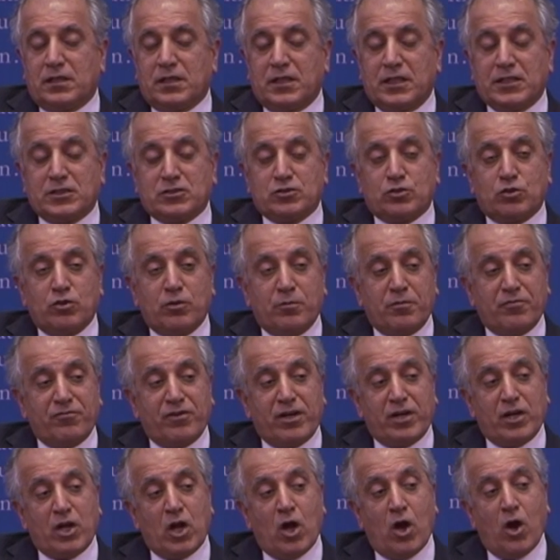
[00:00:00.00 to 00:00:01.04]
it's going to be
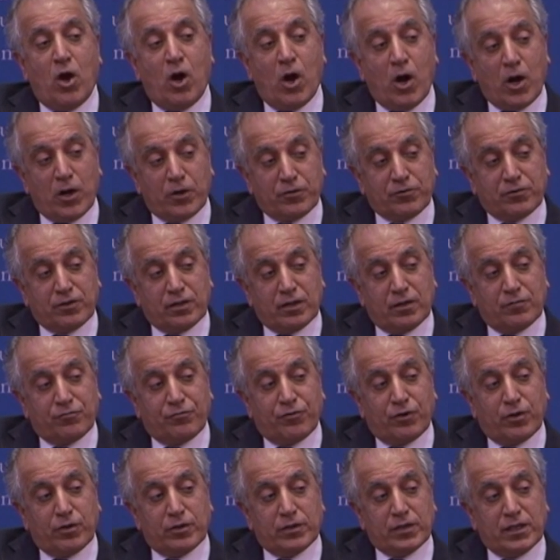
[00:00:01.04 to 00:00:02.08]
very hard
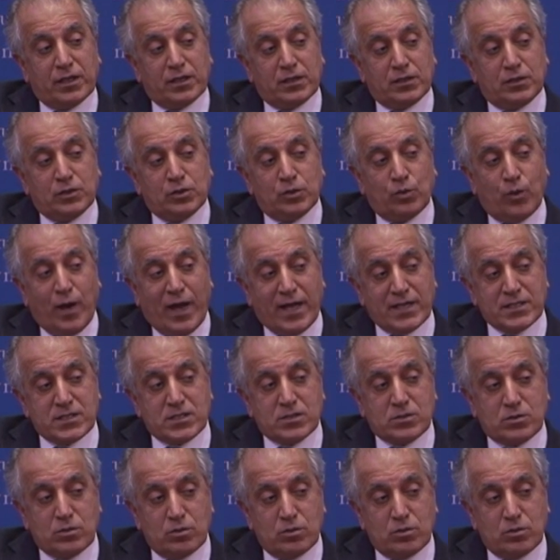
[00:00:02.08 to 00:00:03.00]
for the U.S.